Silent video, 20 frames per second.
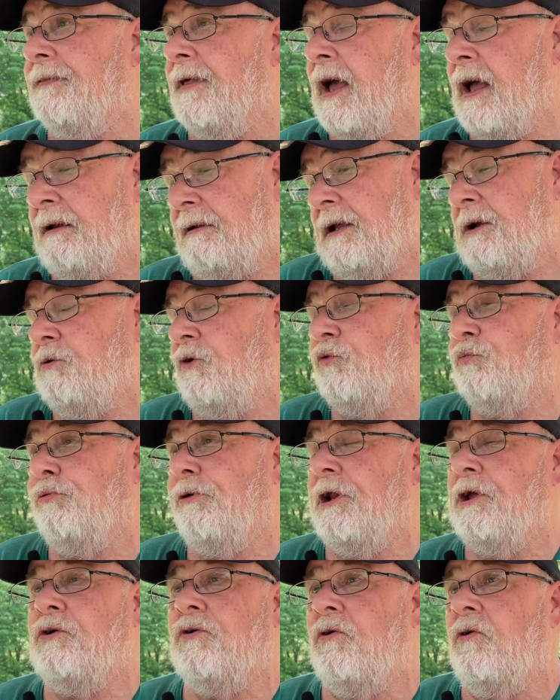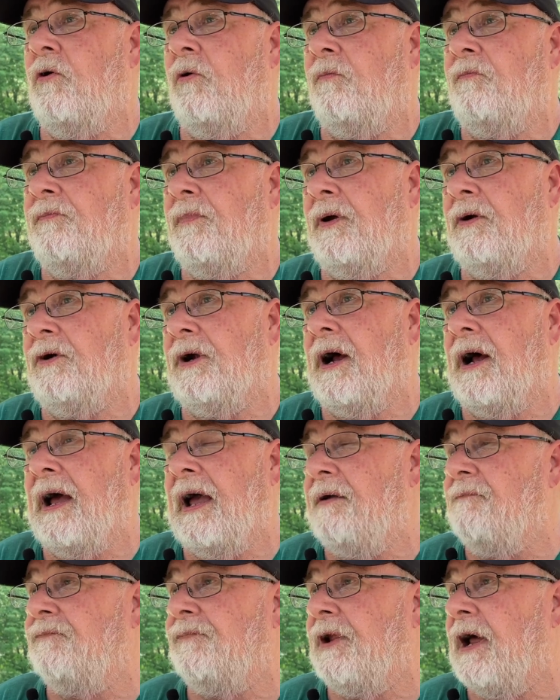that. It was pretty cool.
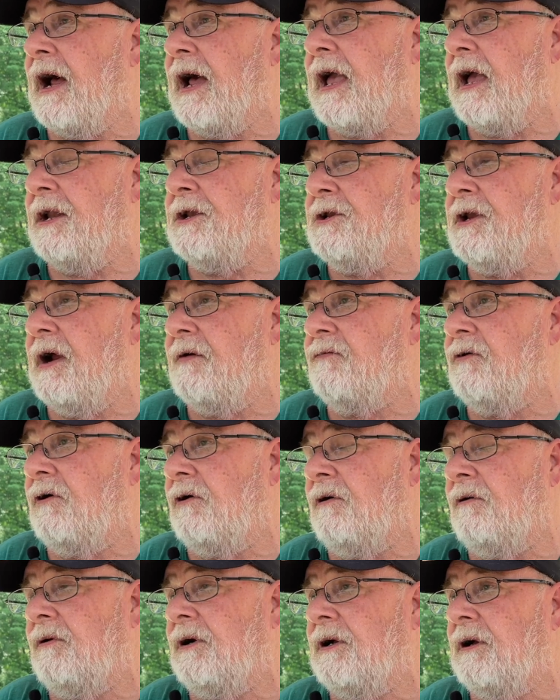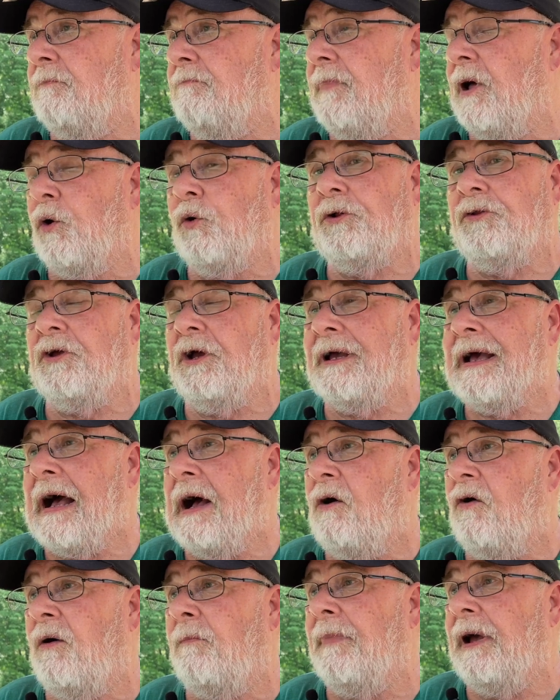I had never milked a
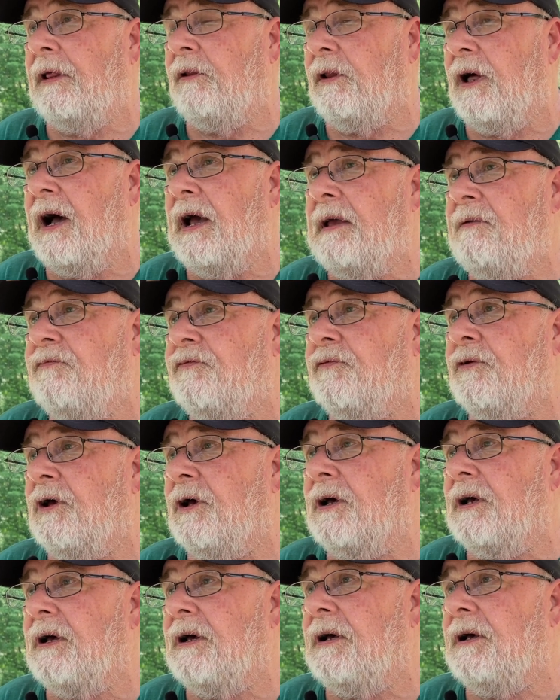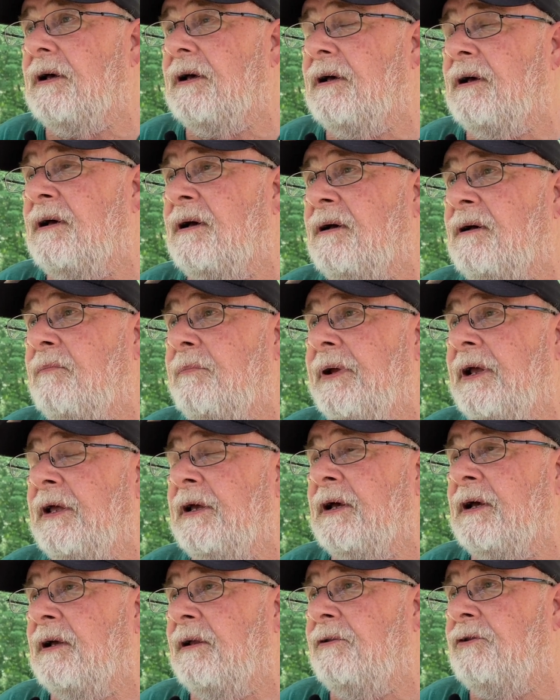cow in my life. Being
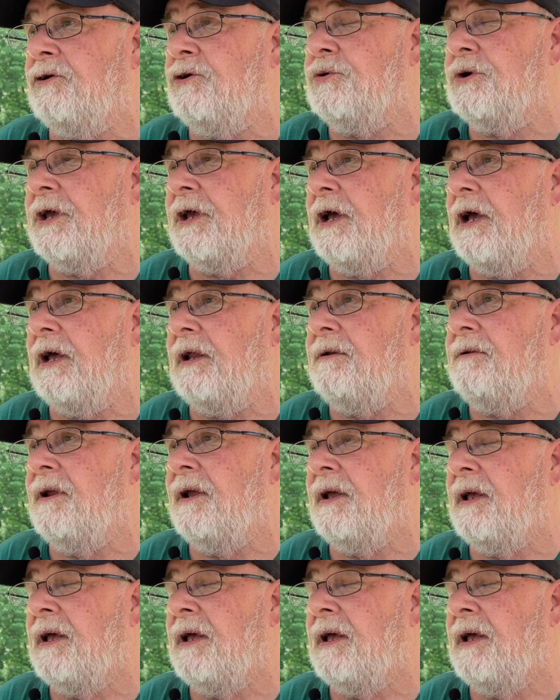a new kid,